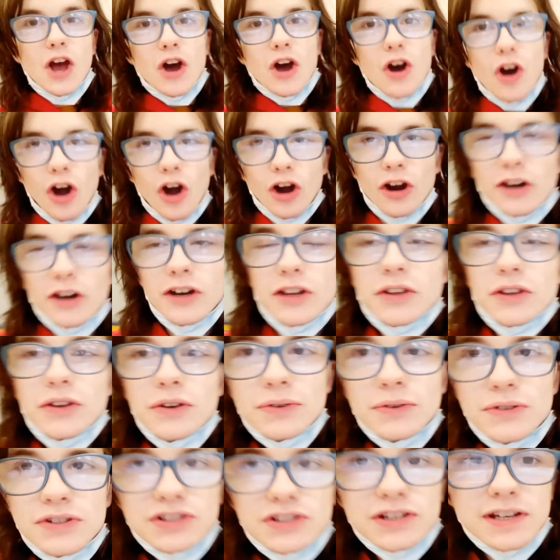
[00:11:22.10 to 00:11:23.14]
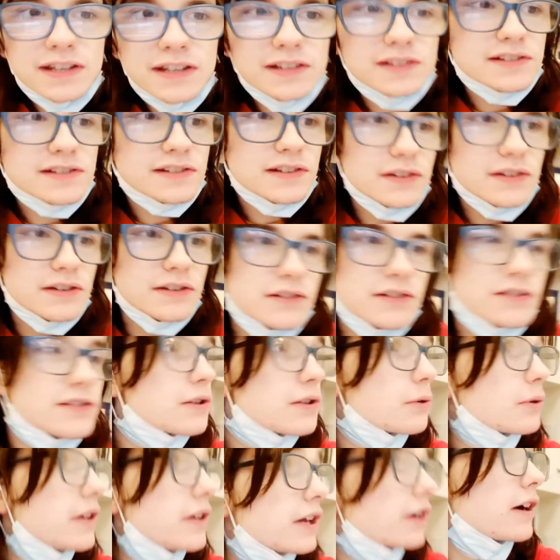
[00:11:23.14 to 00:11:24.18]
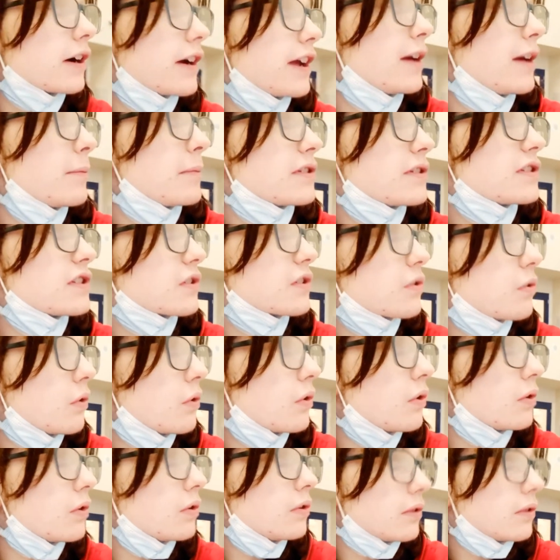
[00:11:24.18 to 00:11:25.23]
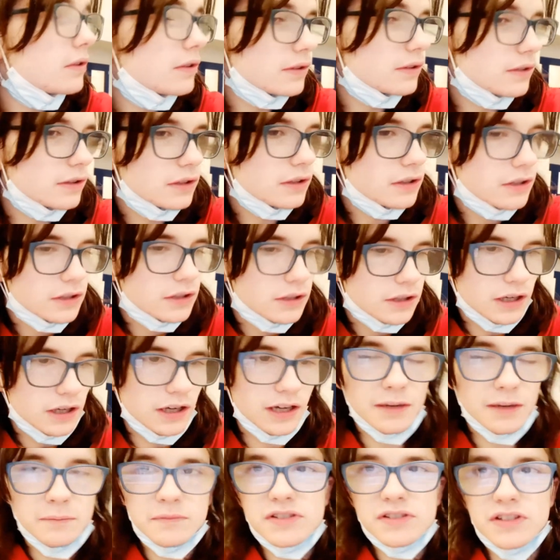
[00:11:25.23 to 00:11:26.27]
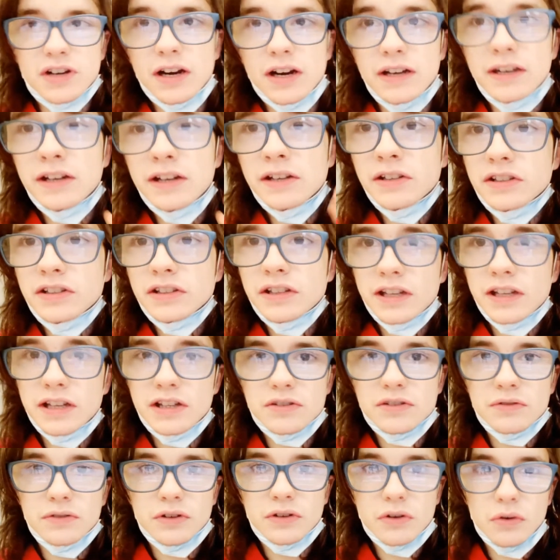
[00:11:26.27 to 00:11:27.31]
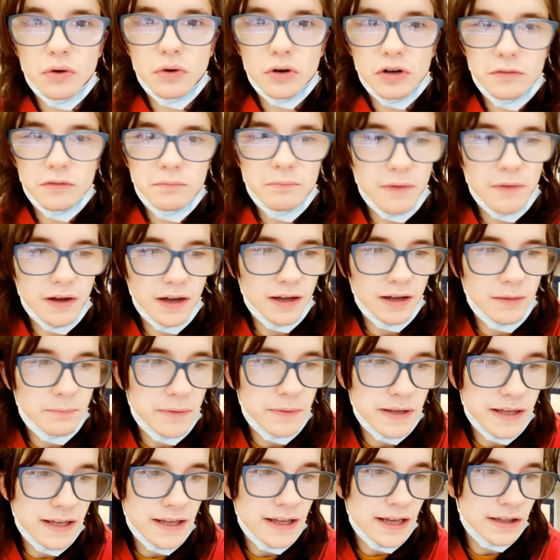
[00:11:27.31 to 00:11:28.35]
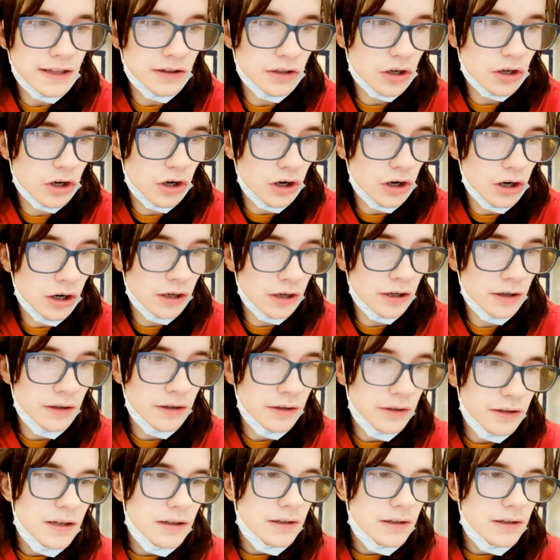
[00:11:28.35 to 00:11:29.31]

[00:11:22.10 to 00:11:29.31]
Alright, Gucci's, so here I am at school. Sorry I didn't get to record me in the car.